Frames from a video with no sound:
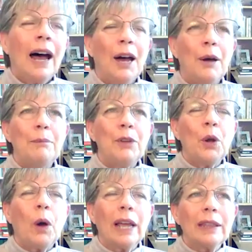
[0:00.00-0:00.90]
You
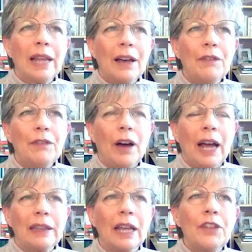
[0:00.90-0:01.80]
know, I love
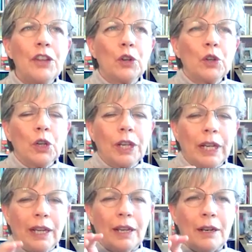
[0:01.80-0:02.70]
that you're
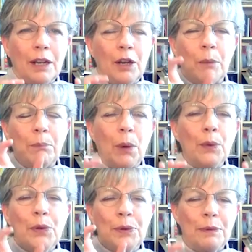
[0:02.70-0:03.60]
looking at, you know,
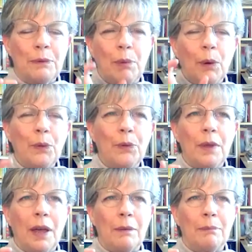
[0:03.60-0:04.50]
both
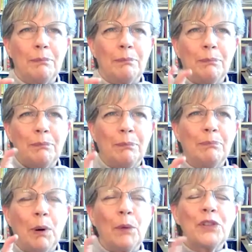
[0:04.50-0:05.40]

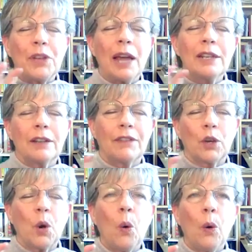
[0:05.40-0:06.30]
sides of
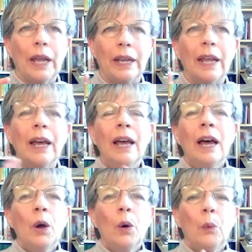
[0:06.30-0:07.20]
the coin,
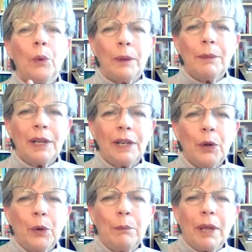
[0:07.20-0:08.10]
women
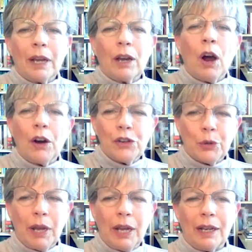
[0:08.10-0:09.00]
who have been
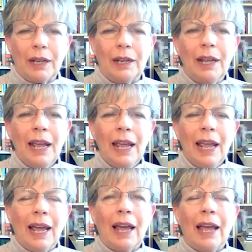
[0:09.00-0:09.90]
incarcerated.
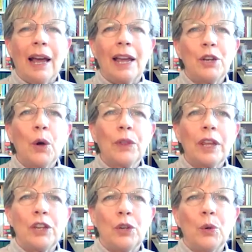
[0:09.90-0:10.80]
And I know
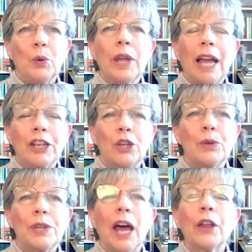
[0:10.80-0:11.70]
that you like to
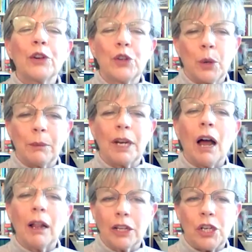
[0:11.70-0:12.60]
use other
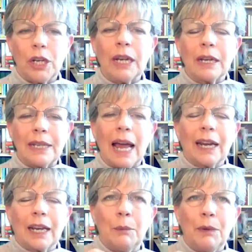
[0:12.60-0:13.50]
terminology because
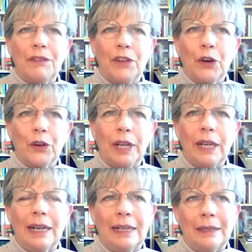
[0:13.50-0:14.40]
that can be
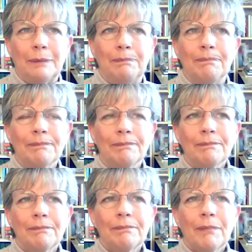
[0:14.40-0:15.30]
very,
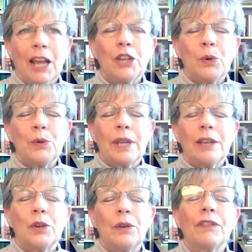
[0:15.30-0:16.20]
as you
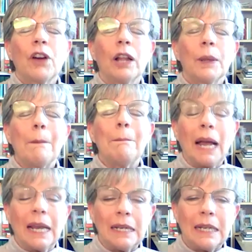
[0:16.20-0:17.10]
have called it,
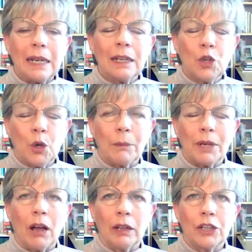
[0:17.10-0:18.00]
binding
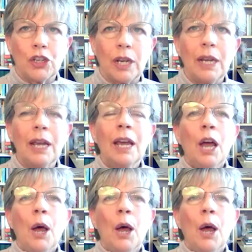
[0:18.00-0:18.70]
terminology.